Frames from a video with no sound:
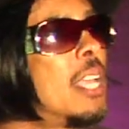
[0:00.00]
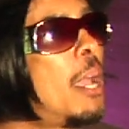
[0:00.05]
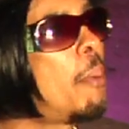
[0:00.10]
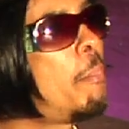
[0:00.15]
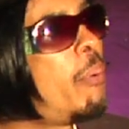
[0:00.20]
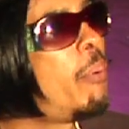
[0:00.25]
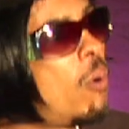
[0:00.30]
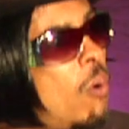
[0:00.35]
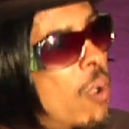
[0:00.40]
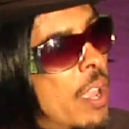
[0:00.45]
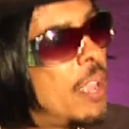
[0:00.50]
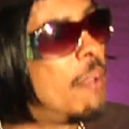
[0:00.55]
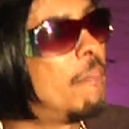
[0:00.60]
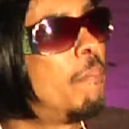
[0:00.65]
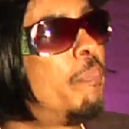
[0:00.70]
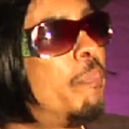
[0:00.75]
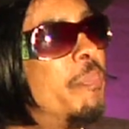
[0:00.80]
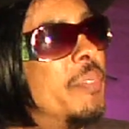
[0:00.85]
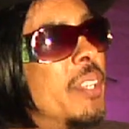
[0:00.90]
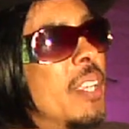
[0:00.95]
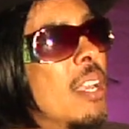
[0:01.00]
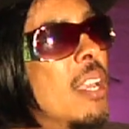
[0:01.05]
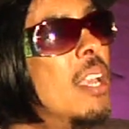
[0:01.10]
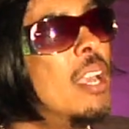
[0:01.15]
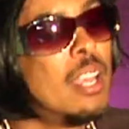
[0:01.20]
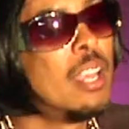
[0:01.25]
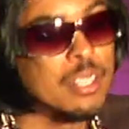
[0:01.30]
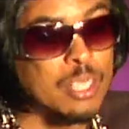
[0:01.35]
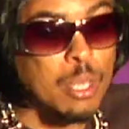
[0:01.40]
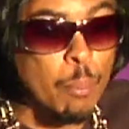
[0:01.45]
that point.
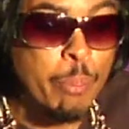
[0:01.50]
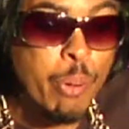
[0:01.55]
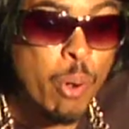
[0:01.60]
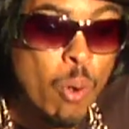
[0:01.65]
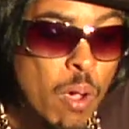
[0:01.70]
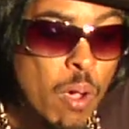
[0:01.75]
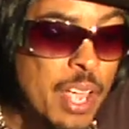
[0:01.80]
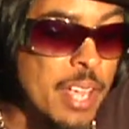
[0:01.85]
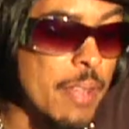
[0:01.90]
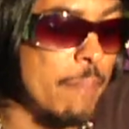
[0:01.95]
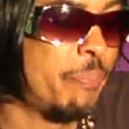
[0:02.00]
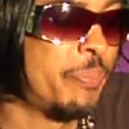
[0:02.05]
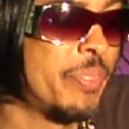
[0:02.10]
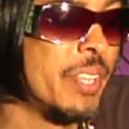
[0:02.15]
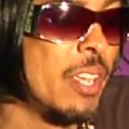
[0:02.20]
The point